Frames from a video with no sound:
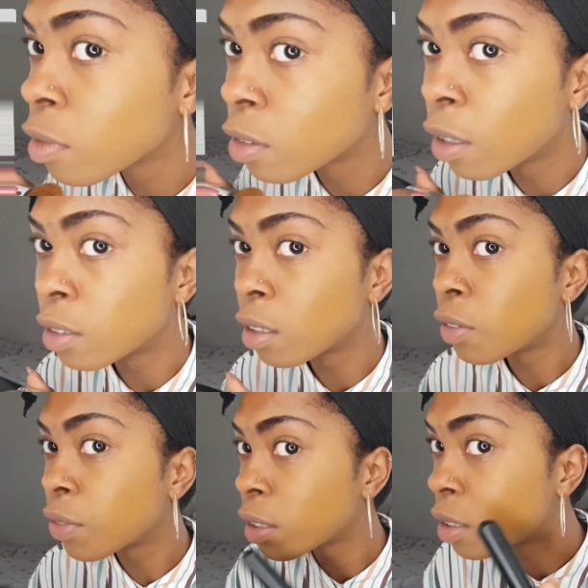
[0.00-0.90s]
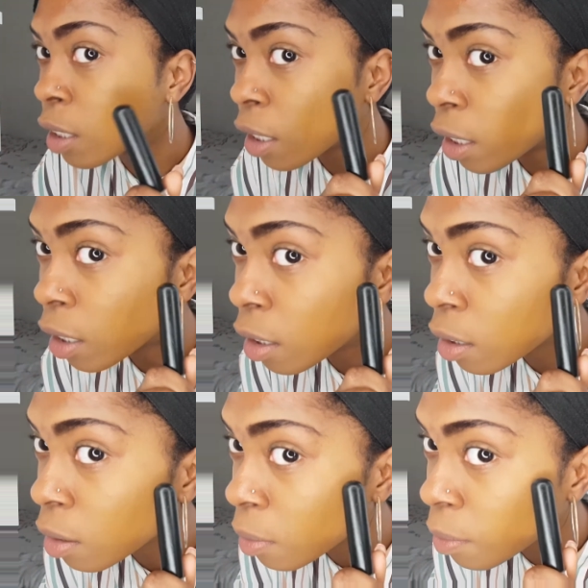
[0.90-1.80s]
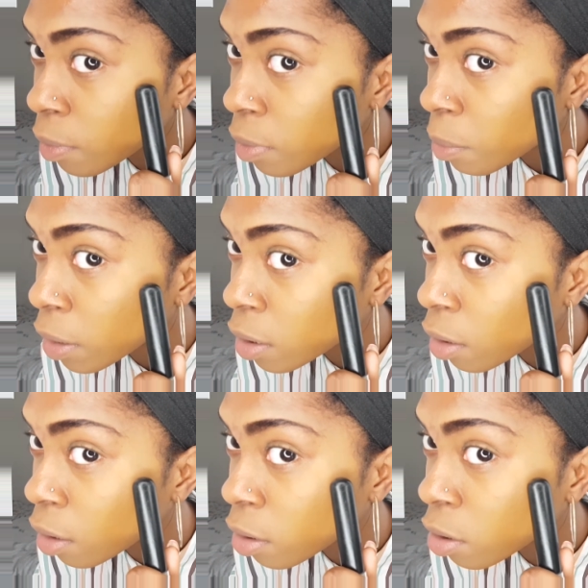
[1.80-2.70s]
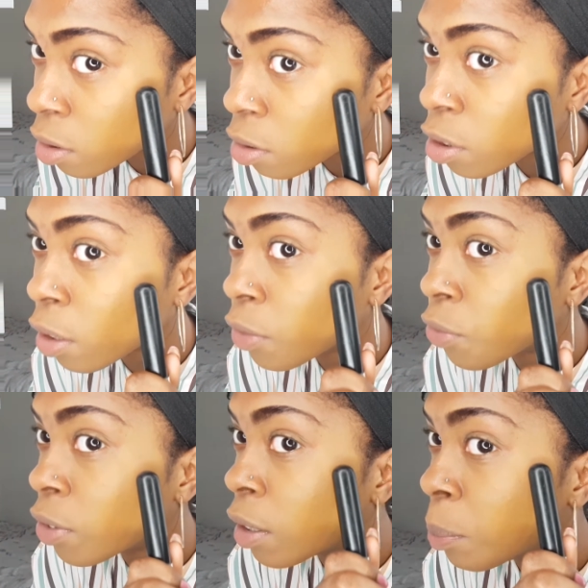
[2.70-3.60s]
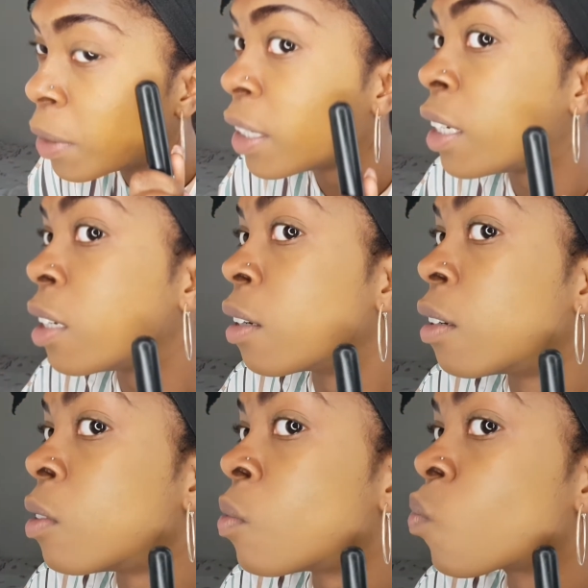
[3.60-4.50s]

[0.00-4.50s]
Right, I don't know if you can see, my scars are still showing through a bit here,